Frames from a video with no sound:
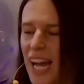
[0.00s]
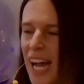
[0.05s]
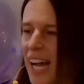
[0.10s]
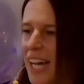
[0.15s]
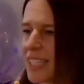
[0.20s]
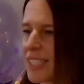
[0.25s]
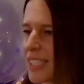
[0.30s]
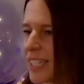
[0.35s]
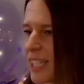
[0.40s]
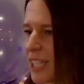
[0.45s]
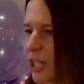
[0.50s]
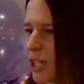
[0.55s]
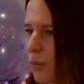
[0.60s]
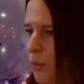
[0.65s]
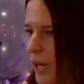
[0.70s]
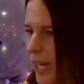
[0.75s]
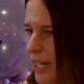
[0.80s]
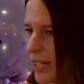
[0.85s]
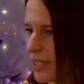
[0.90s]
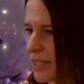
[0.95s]
ask and then
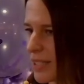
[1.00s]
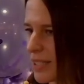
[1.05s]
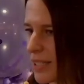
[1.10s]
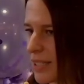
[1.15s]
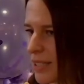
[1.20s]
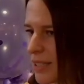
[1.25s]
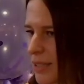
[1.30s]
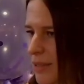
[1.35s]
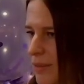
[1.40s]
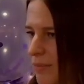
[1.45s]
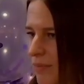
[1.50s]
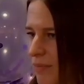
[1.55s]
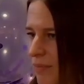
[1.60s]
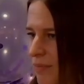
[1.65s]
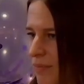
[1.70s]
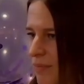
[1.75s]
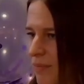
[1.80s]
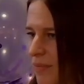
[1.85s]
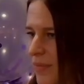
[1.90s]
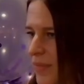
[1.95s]
wait.
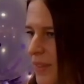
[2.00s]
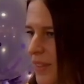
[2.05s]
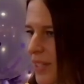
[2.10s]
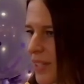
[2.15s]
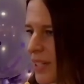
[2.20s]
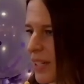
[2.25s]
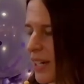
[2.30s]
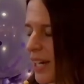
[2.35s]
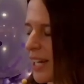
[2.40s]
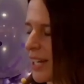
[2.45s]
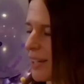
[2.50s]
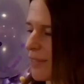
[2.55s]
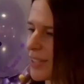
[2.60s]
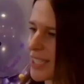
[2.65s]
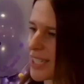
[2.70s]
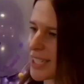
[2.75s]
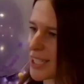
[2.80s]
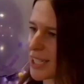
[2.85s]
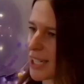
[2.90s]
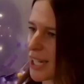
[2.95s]
And if it
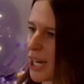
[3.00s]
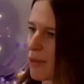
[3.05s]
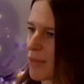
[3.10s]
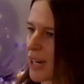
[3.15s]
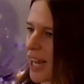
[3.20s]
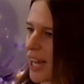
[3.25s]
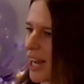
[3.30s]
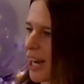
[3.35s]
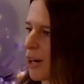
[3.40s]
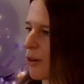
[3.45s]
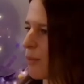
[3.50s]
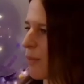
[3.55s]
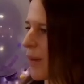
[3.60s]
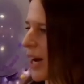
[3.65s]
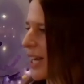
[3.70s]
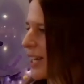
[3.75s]
doesn't come now, it might